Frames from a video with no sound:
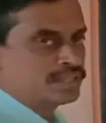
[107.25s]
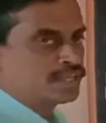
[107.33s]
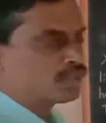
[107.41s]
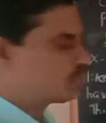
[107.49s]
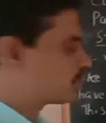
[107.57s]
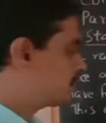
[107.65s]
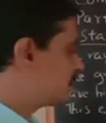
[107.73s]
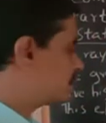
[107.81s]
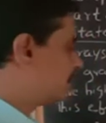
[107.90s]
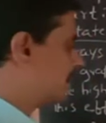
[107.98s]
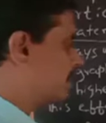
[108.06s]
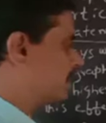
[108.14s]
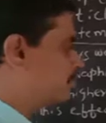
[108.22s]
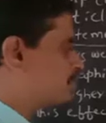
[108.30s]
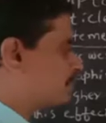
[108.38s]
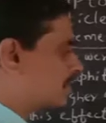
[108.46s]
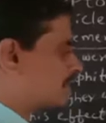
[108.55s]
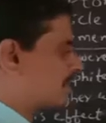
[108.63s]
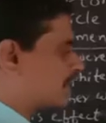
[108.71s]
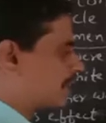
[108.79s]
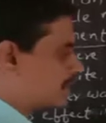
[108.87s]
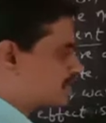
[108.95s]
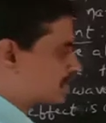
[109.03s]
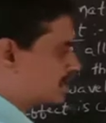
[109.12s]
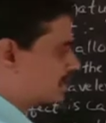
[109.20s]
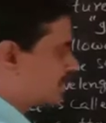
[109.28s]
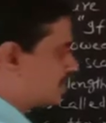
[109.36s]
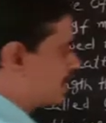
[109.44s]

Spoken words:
then you know that by de-Broglie relation